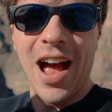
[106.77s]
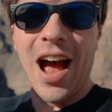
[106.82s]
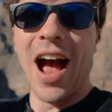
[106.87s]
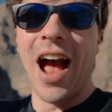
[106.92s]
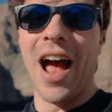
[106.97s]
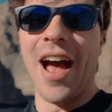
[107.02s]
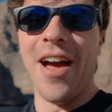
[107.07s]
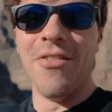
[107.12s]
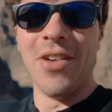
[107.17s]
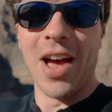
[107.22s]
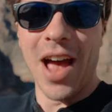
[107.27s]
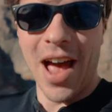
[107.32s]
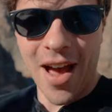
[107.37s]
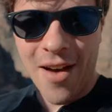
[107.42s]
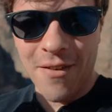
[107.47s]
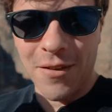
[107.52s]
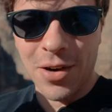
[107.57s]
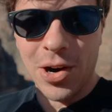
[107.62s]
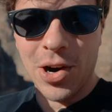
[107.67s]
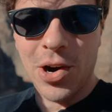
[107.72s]
I've
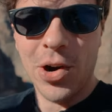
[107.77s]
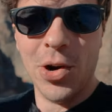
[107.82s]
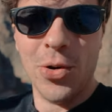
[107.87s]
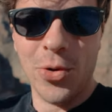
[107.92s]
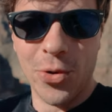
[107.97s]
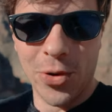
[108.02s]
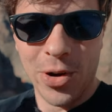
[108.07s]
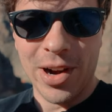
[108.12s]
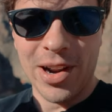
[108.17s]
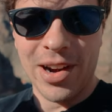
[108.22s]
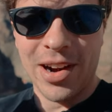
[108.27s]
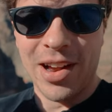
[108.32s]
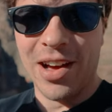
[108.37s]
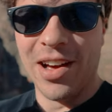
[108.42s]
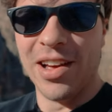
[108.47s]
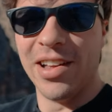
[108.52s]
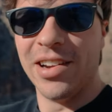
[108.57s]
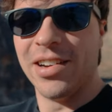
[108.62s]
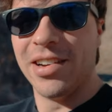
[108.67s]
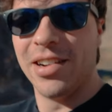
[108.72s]
ever ridden
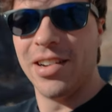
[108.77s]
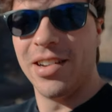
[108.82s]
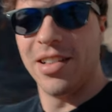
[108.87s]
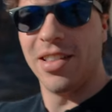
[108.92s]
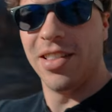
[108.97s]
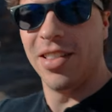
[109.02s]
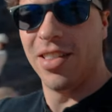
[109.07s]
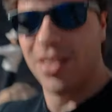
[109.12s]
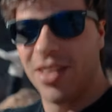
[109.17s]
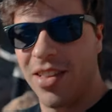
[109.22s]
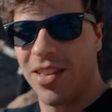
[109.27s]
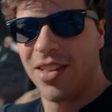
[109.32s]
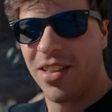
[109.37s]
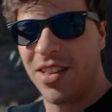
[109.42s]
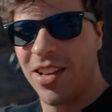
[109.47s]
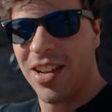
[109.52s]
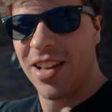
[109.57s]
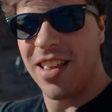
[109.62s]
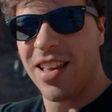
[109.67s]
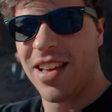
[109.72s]
on.
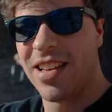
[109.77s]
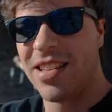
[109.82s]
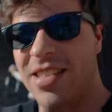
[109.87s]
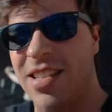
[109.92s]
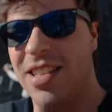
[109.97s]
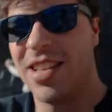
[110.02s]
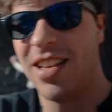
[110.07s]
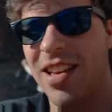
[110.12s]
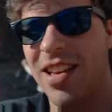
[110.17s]
Look at this.